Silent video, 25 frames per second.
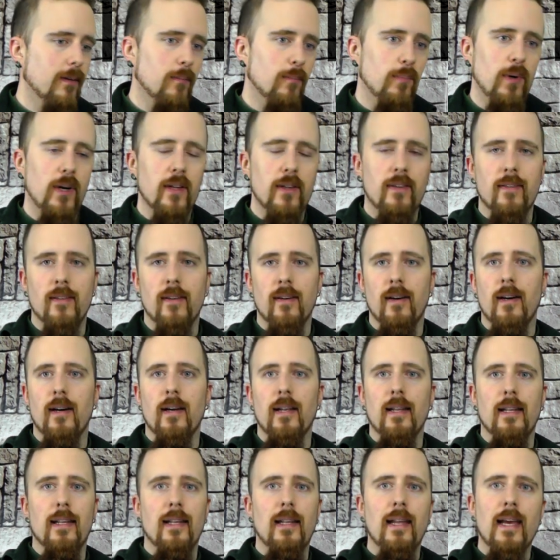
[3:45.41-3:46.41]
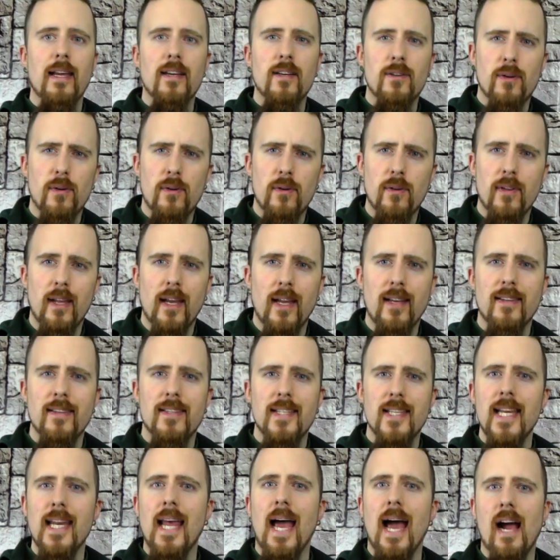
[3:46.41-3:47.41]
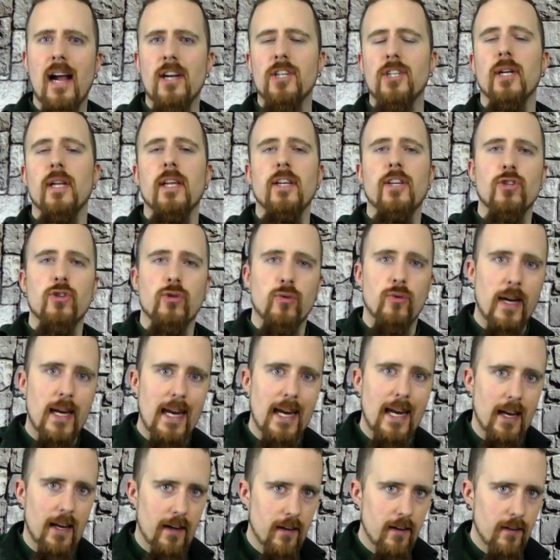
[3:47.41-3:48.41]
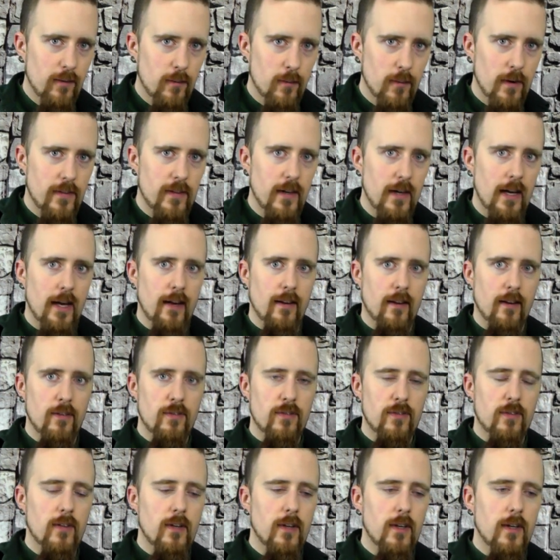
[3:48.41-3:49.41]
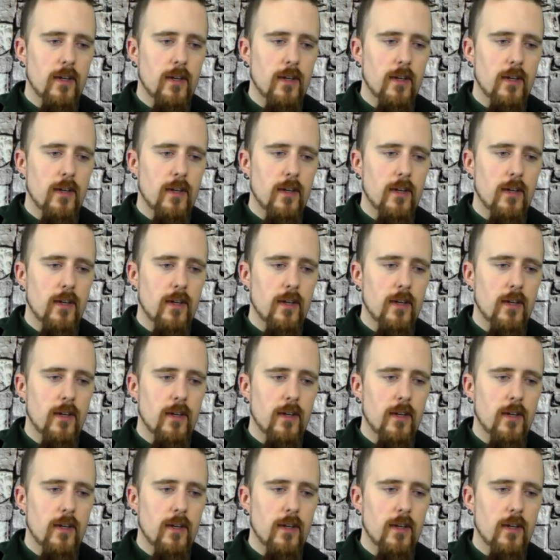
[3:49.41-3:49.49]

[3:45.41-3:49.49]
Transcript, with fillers: But later they did actually trade with the natives.